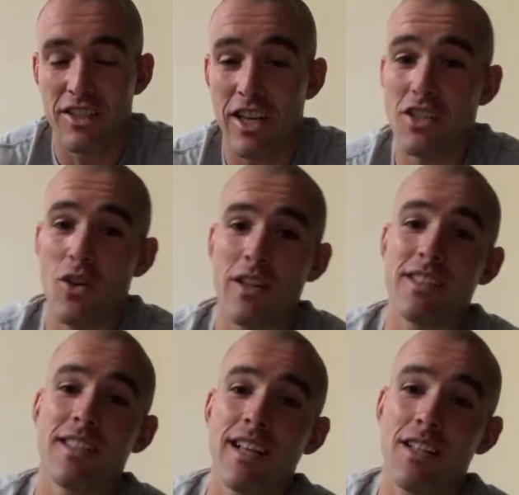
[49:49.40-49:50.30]
Chuck Norris
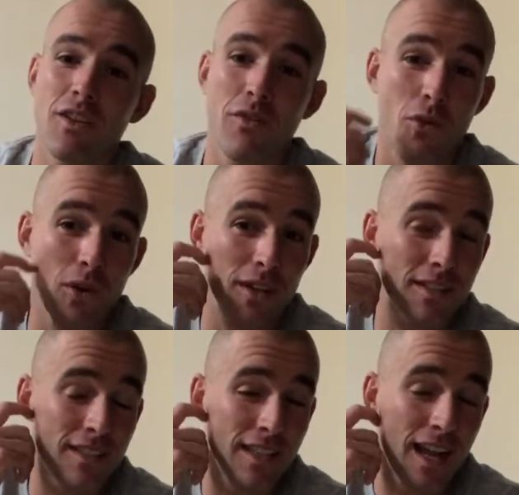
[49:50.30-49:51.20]
and Delta Force.
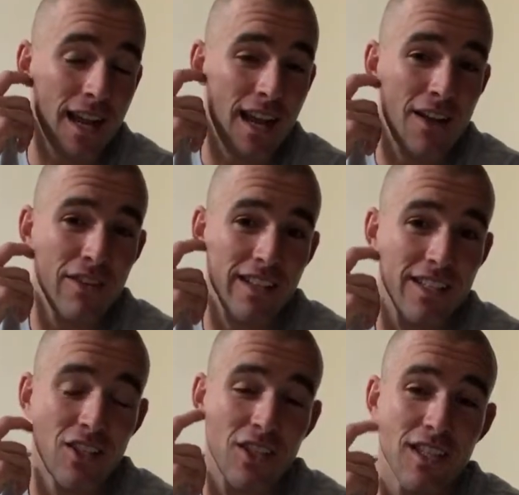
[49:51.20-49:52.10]
I, I
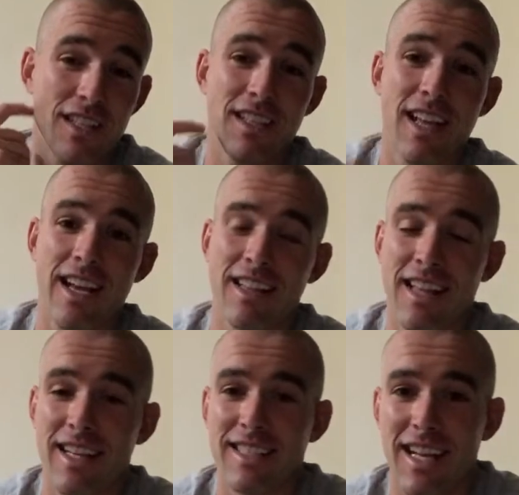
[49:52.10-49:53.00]
really
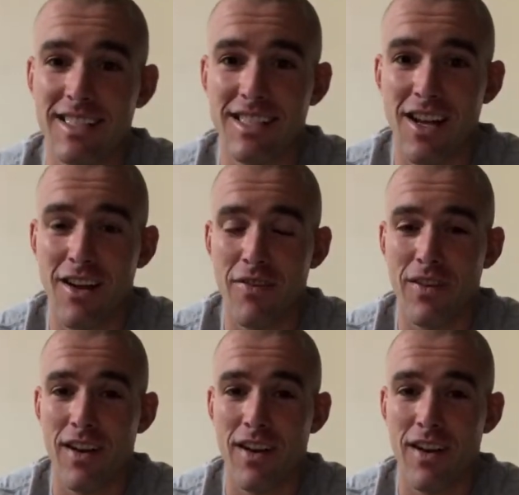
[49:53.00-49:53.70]
like like that stuff.